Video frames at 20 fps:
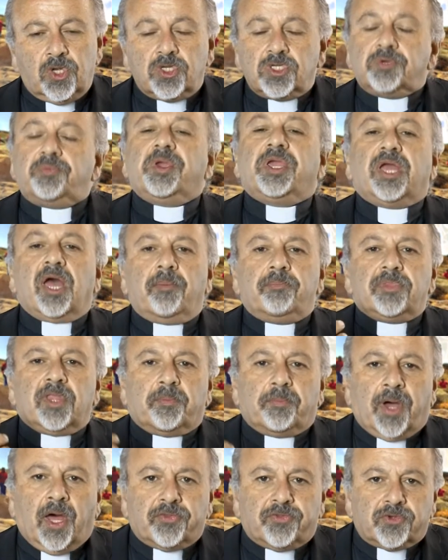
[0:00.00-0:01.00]
to become the
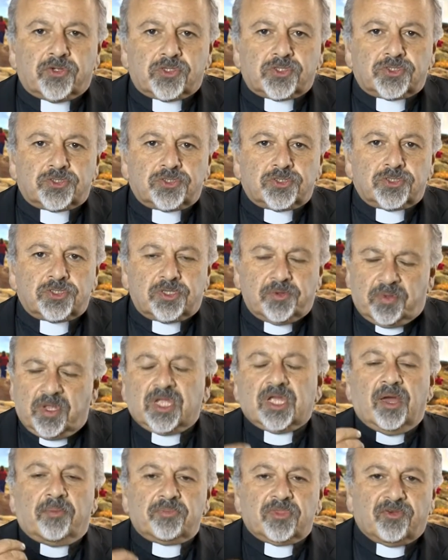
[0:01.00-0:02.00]
mothers, to
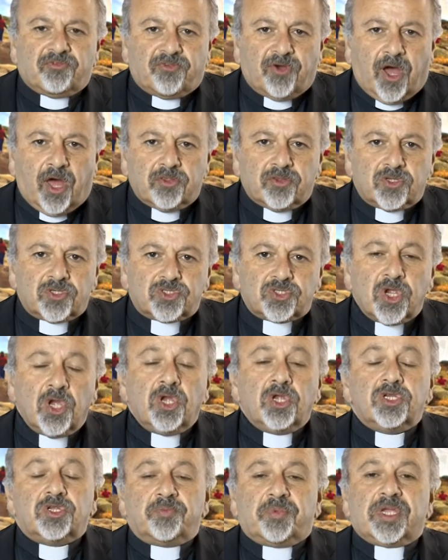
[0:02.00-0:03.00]
become the fathers,
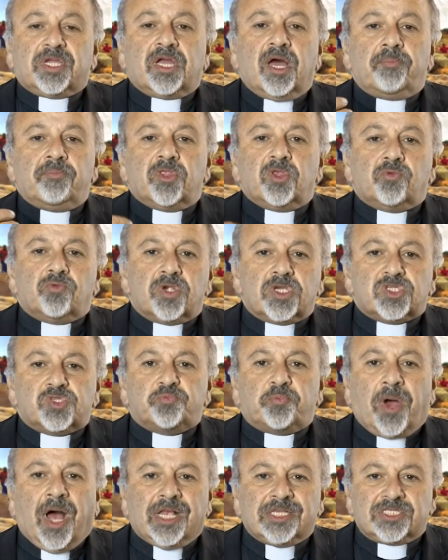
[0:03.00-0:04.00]
to become the
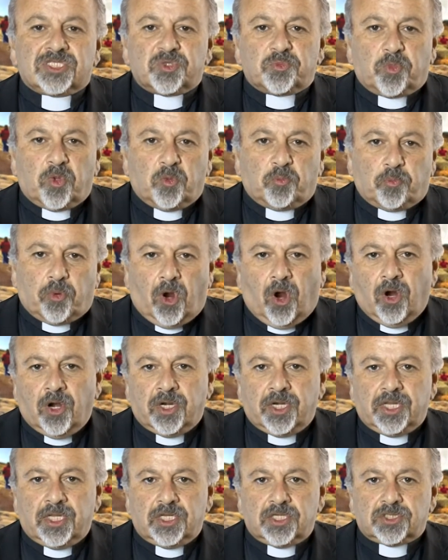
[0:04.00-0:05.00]
responsible
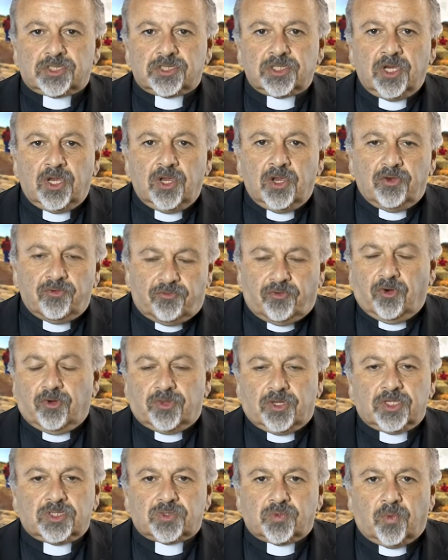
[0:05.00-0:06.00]
parties for
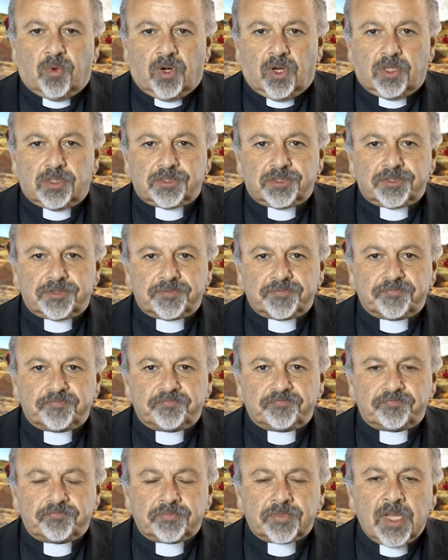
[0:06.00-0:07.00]
this world.
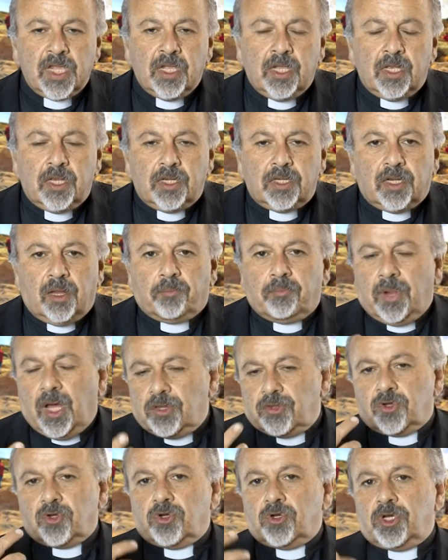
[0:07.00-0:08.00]
Now,
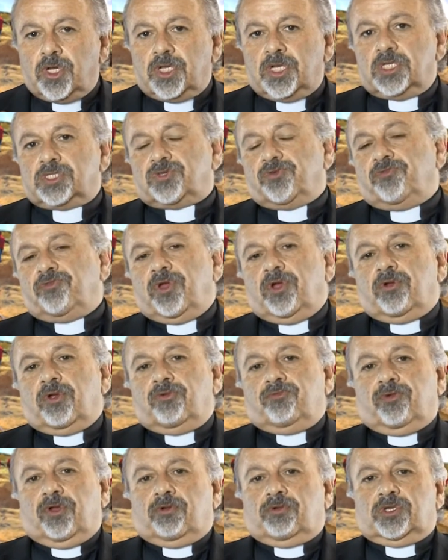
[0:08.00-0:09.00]
motherhood is a very,
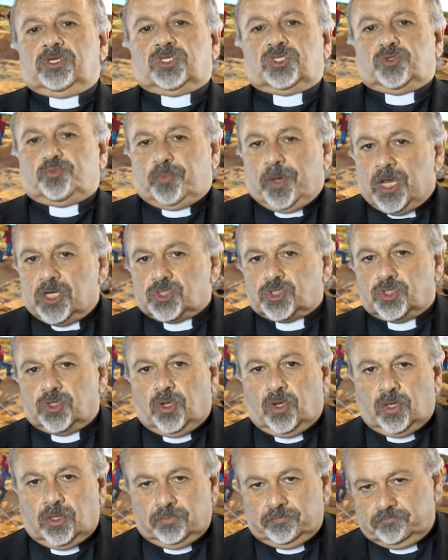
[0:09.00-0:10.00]
very
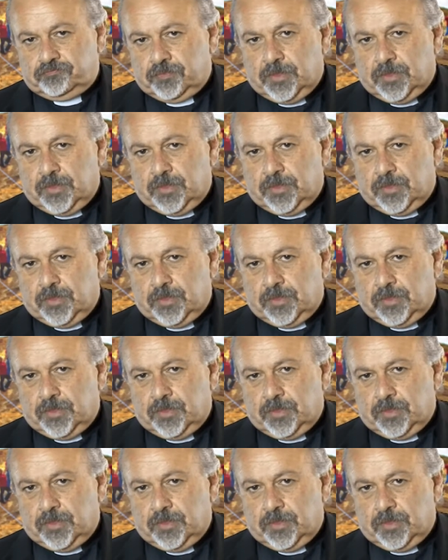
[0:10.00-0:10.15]
special,